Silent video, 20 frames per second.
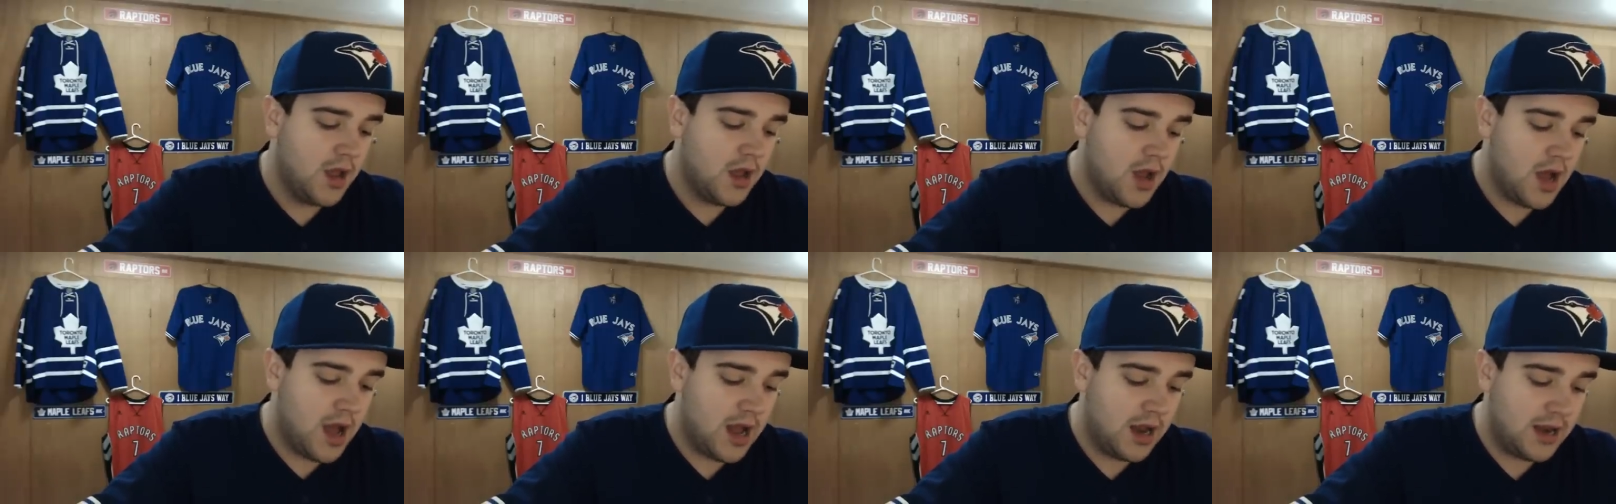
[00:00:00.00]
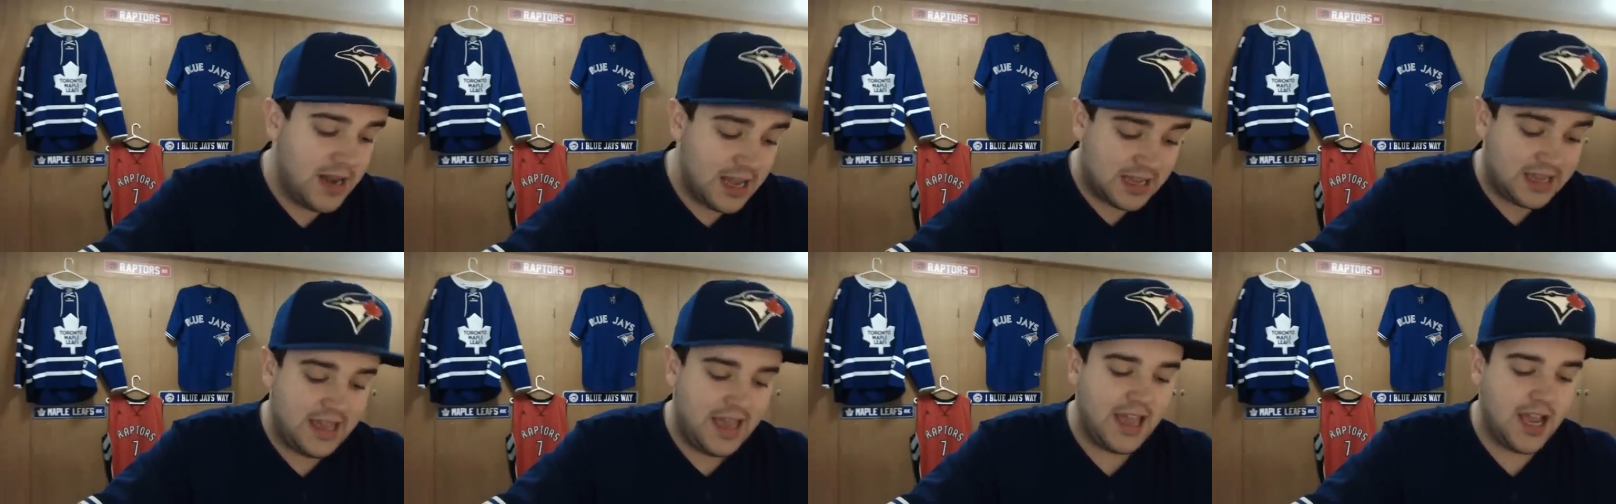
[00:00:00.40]
Uh,
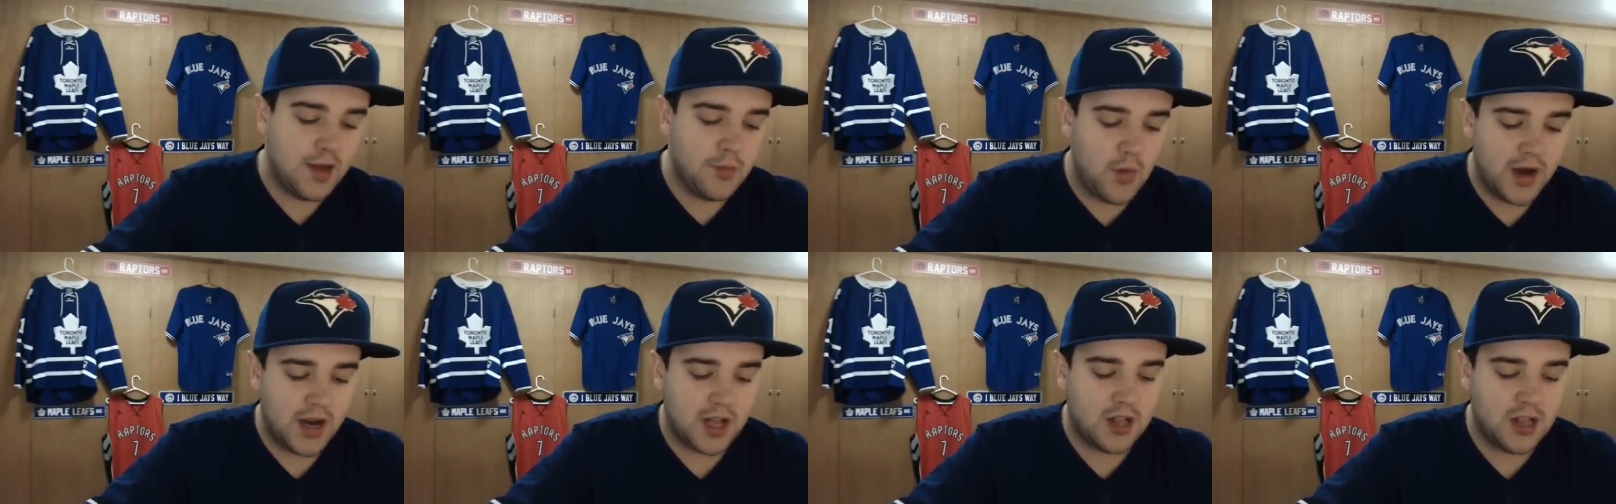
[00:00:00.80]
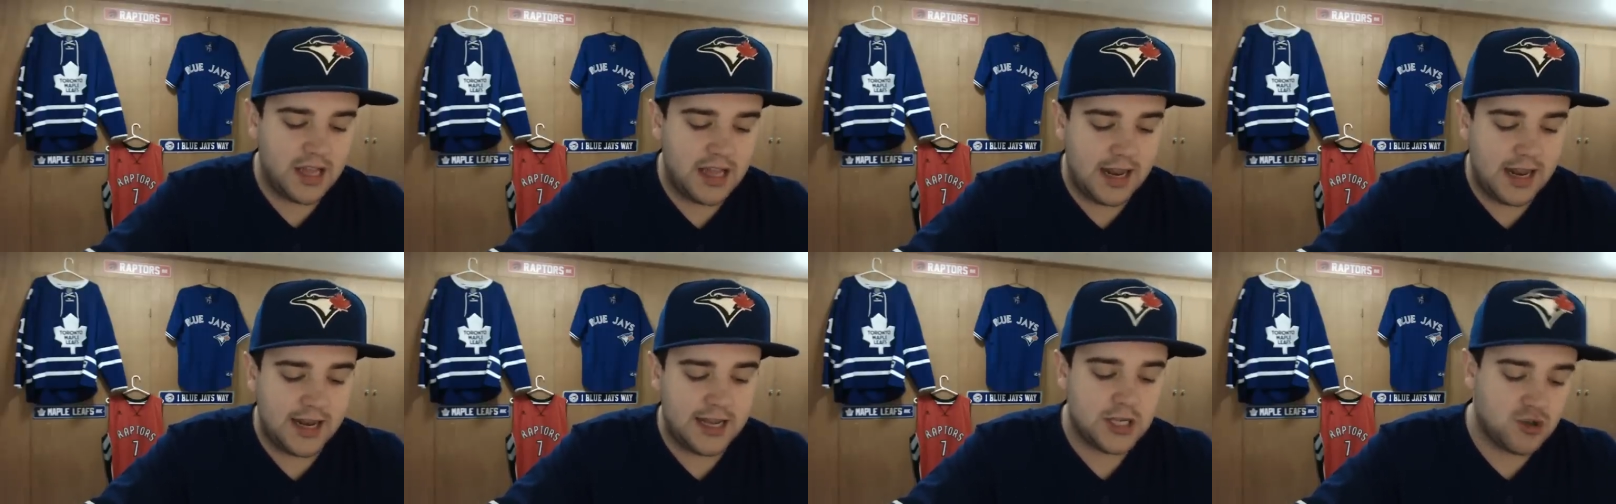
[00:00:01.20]
Nick Kingham went a
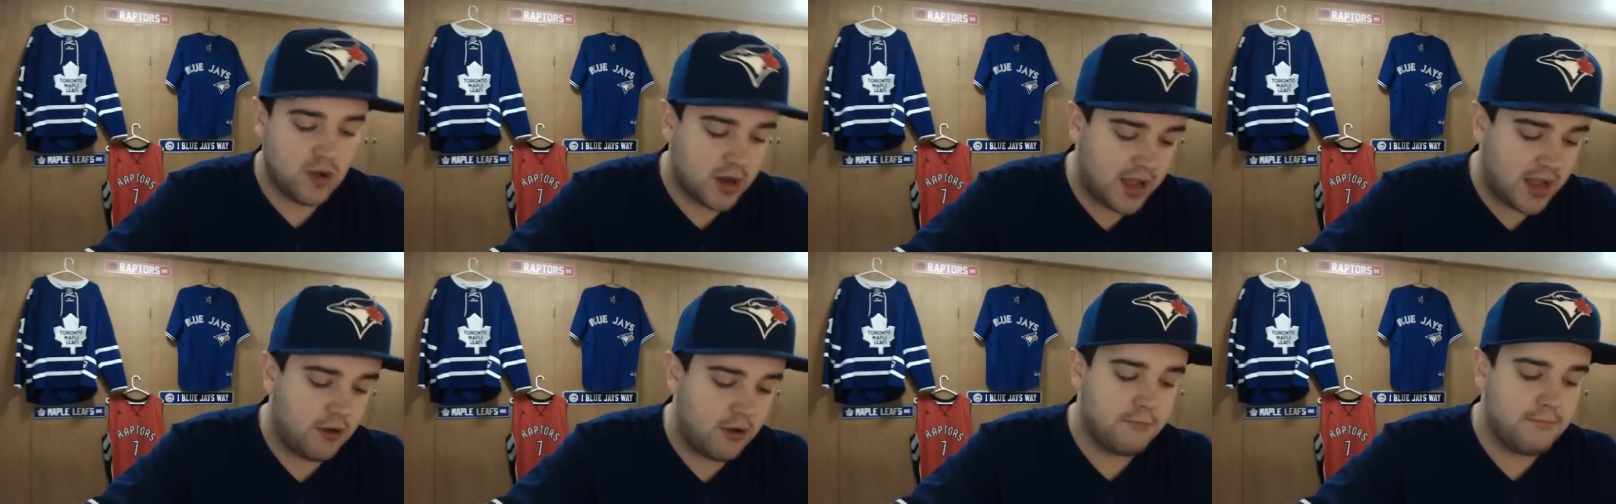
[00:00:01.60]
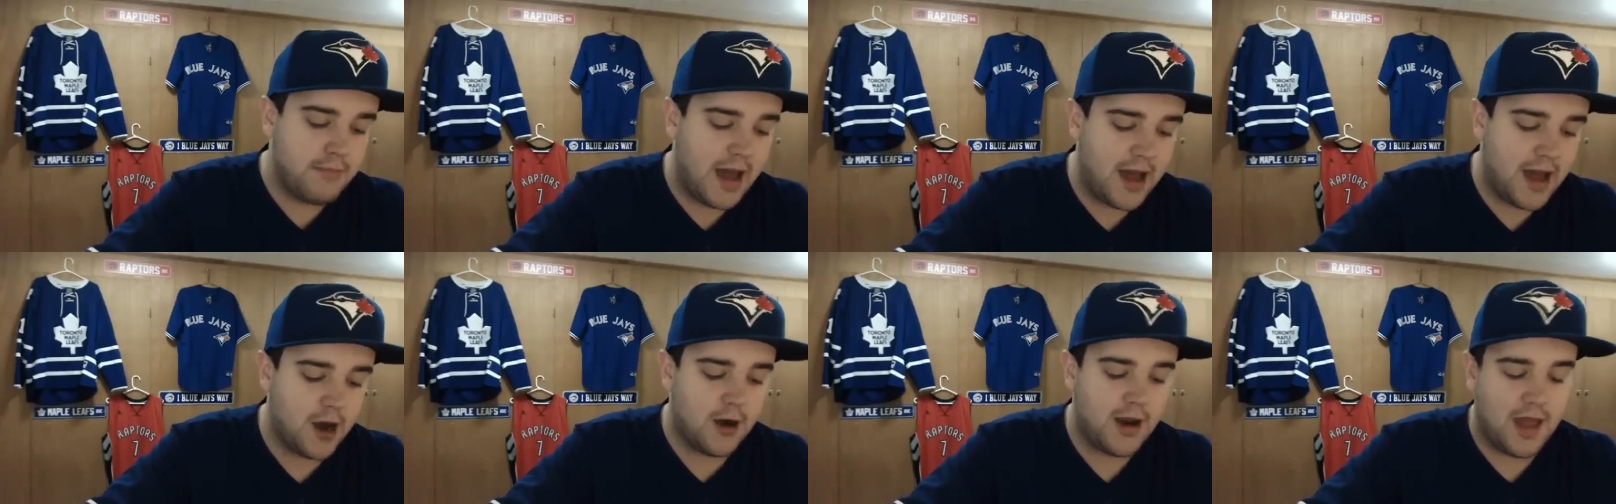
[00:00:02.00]
clean inning, struck out a
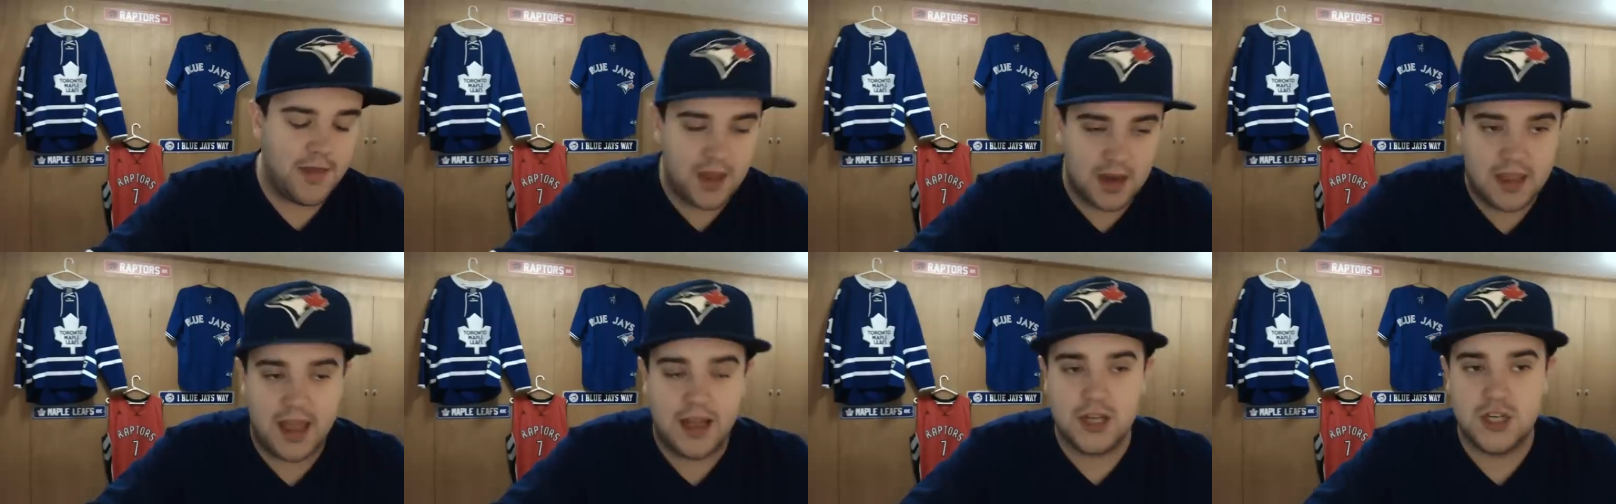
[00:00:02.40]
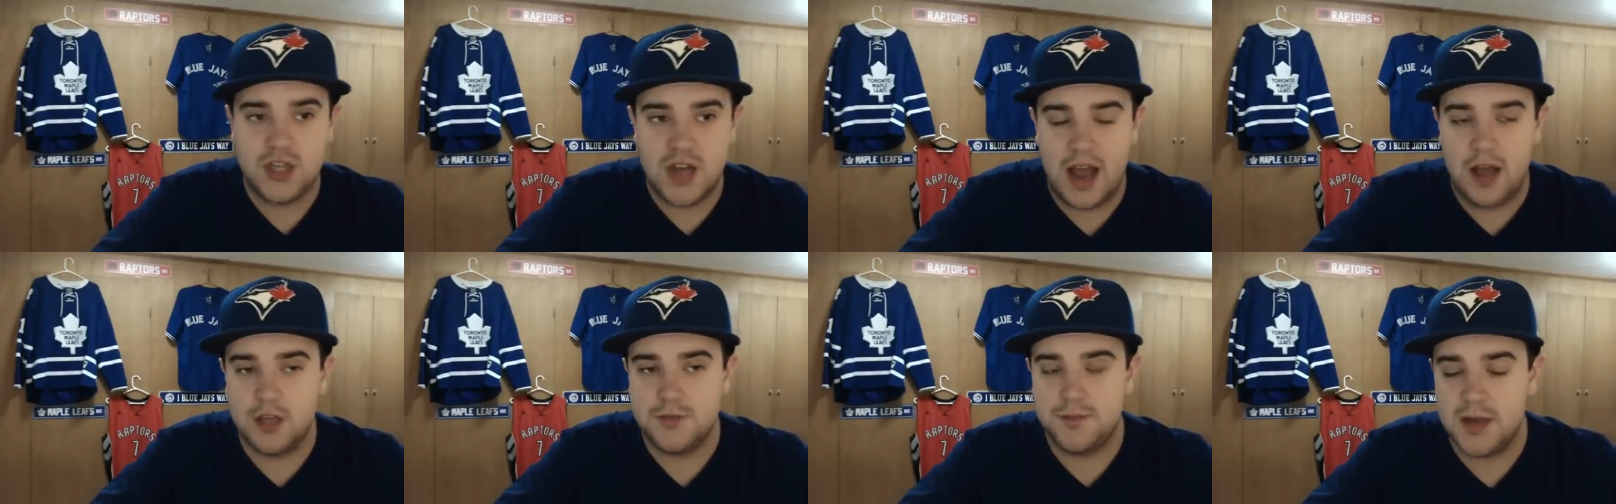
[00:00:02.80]
batter, and then Ken
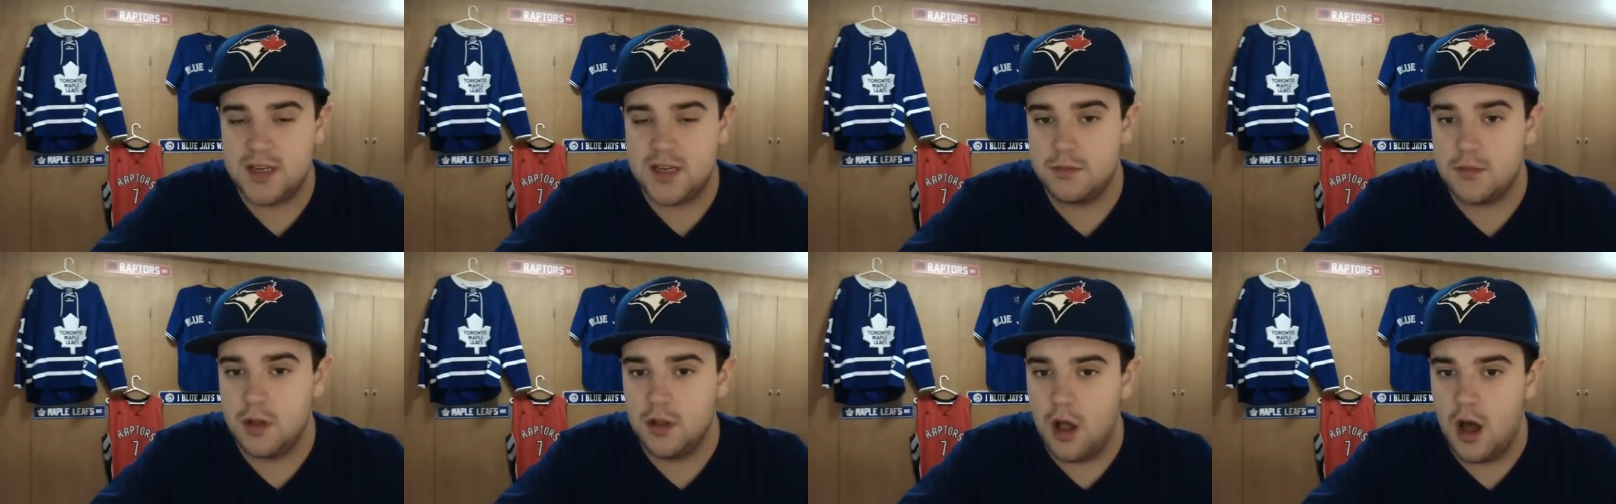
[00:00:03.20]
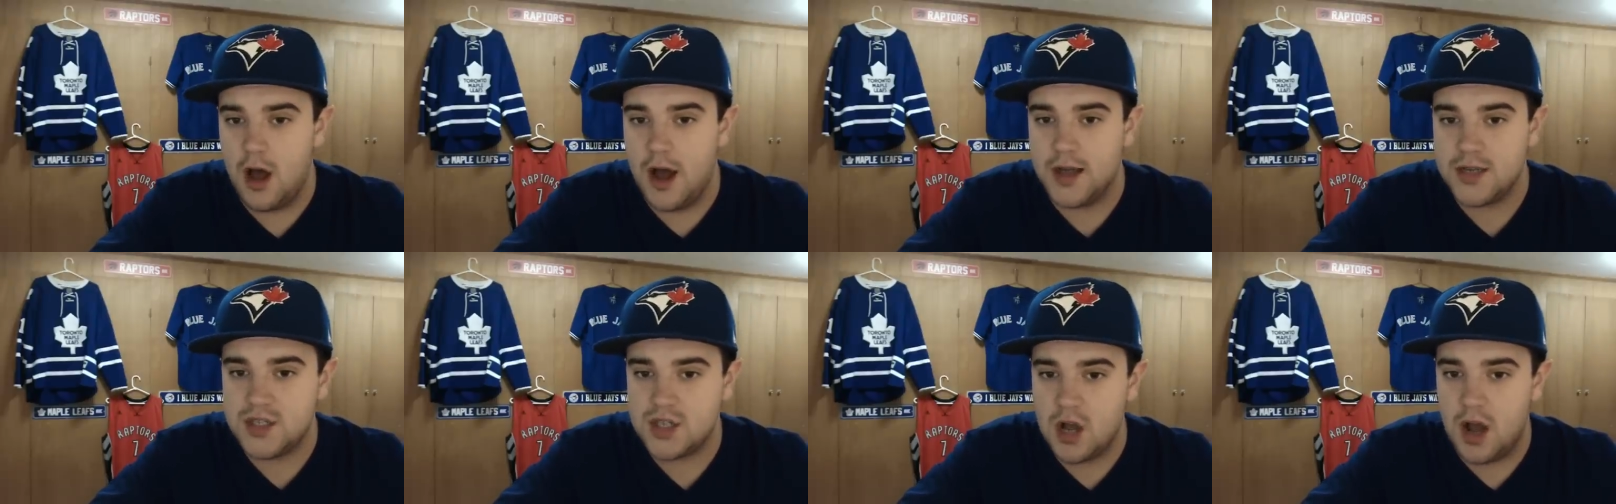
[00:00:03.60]
Giles picks up the loss.